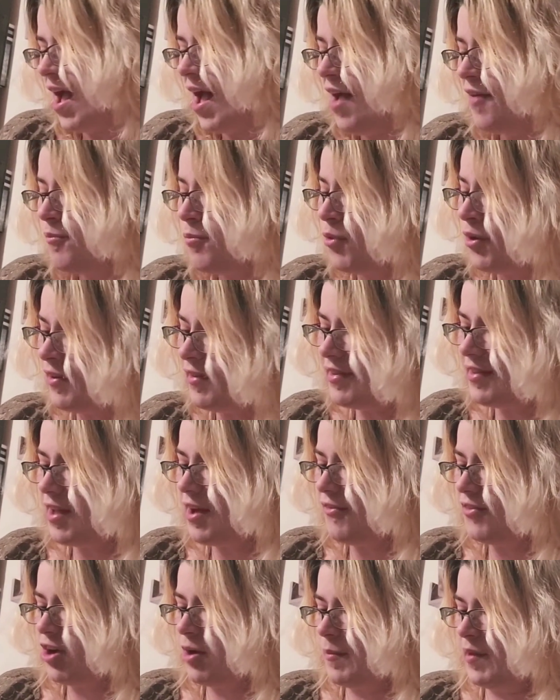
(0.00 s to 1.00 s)
I have more
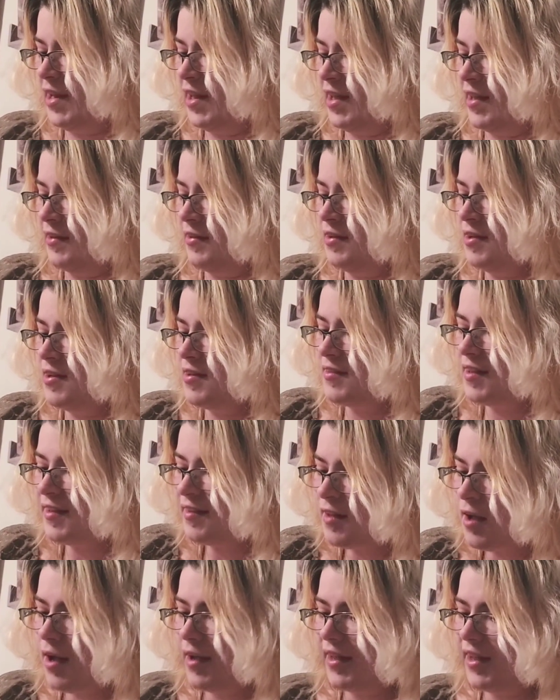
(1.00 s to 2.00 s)
stuff coming in that's
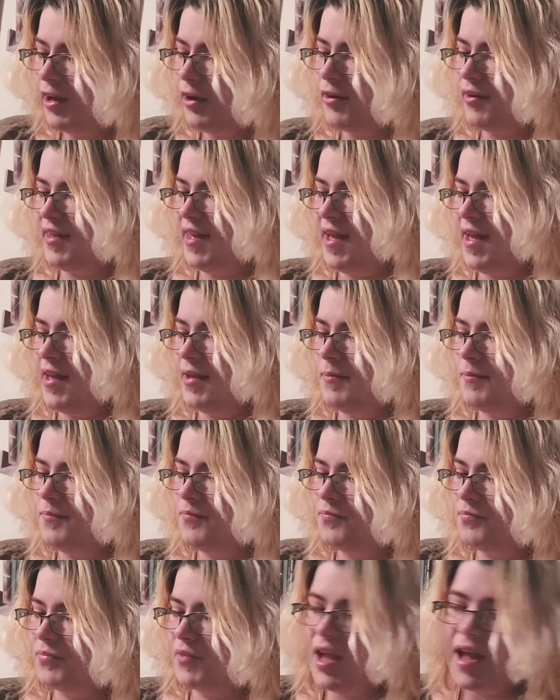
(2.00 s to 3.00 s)
not here yet.
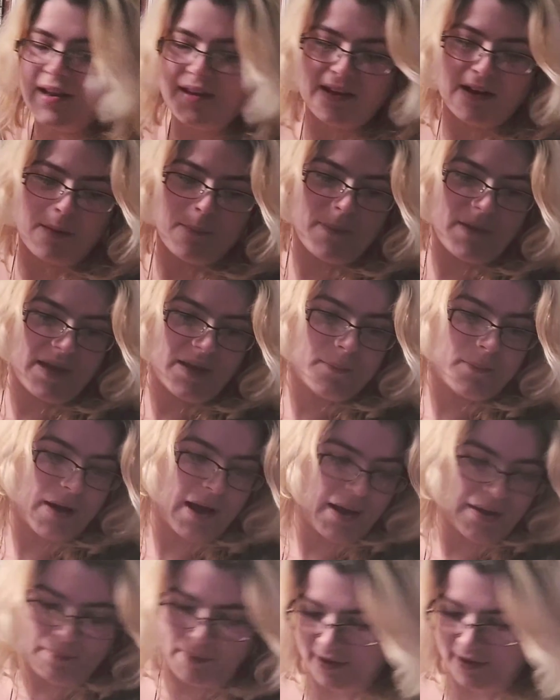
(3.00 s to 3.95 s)
I did a big buy